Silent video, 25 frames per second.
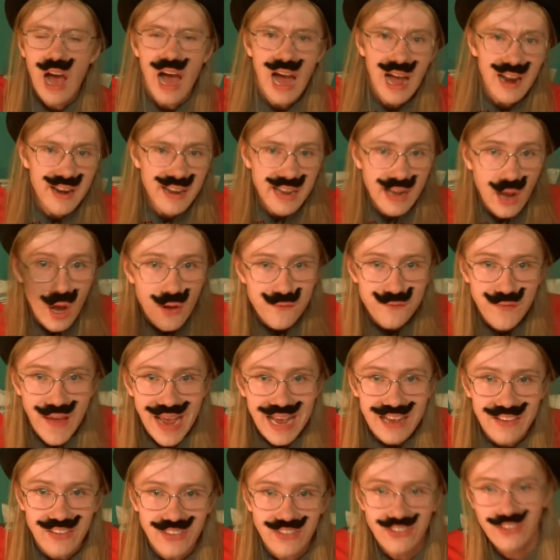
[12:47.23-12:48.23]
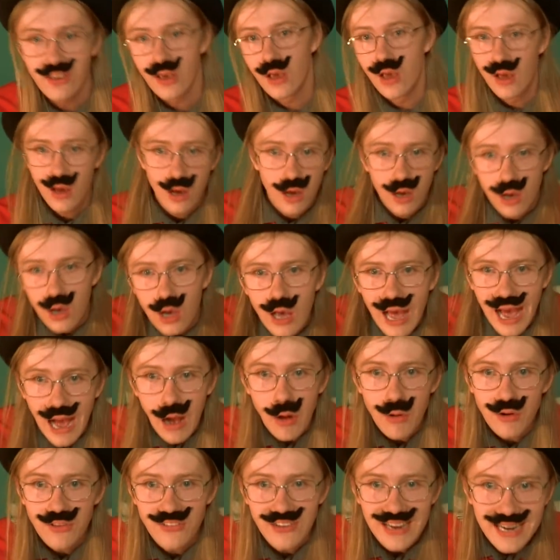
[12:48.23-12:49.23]
under your face.
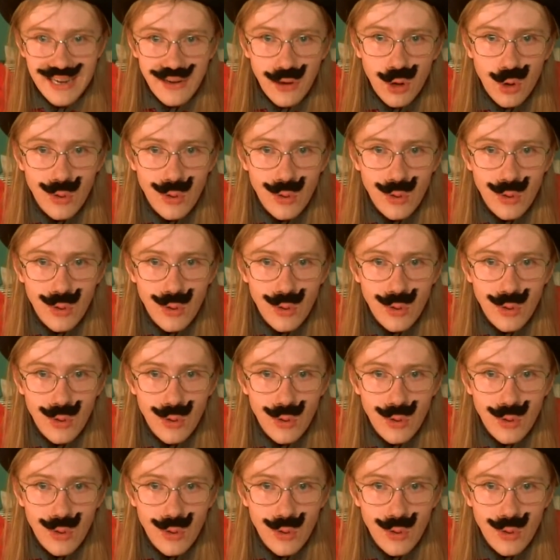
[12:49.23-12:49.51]
How does he do